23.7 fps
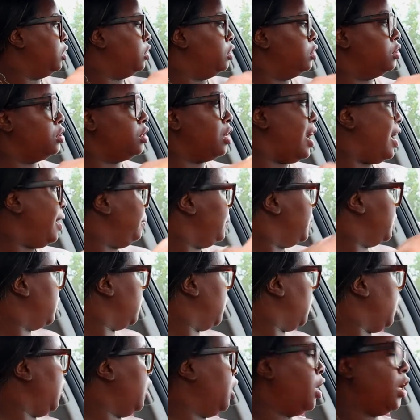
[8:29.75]
So I'm
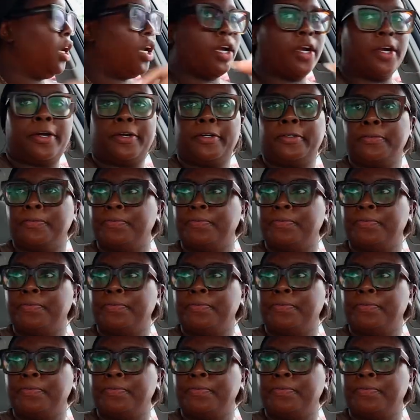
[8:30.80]
sitting here.